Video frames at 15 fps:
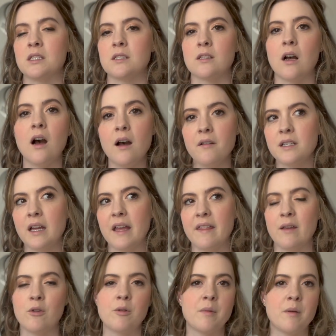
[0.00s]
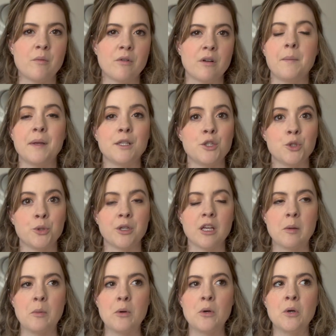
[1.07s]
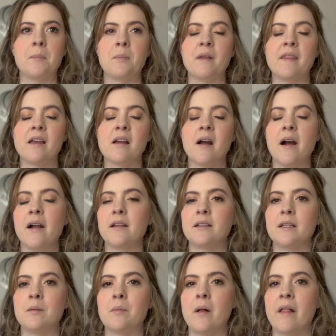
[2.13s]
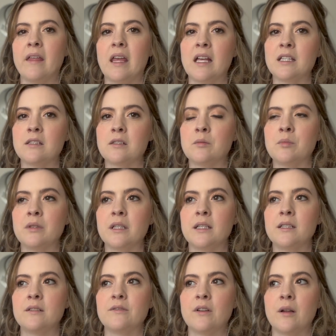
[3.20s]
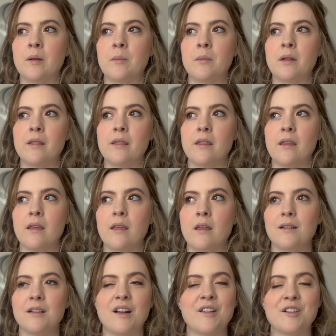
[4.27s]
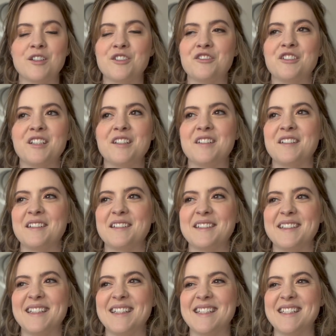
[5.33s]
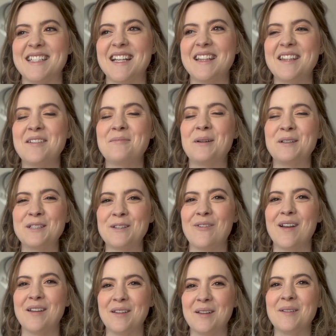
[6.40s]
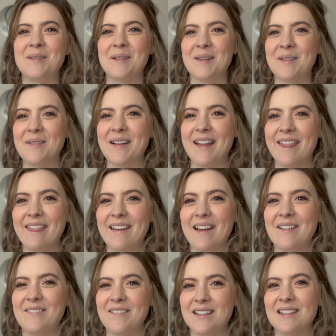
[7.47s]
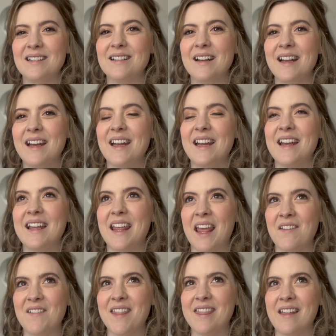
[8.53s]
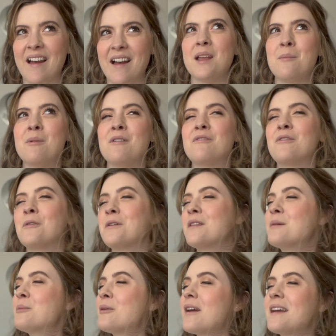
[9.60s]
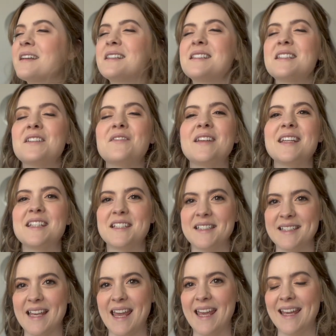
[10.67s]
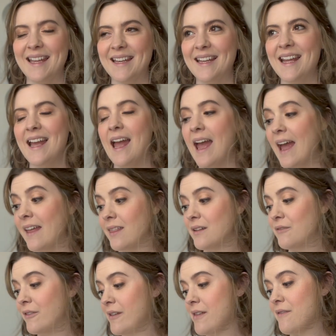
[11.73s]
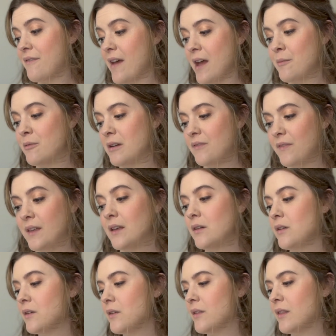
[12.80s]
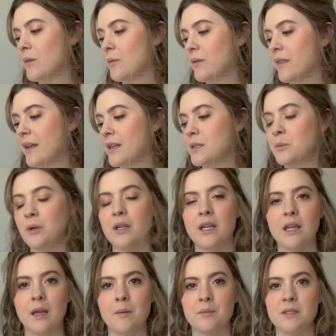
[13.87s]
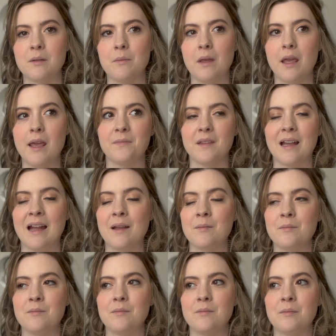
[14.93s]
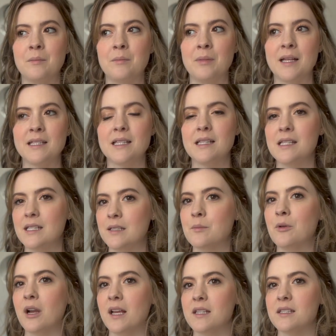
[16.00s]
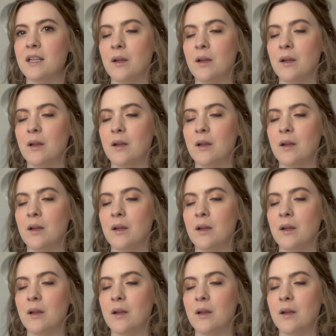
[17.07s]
soft, I think it would be more enjoyable. But the cotton and polyester blend from the Dollar Tree yarn is not the most fun to work with. I will give it that. But for the price of each skein and then for the fabric feel that it's working up to be, I'm pleasantly surprised. I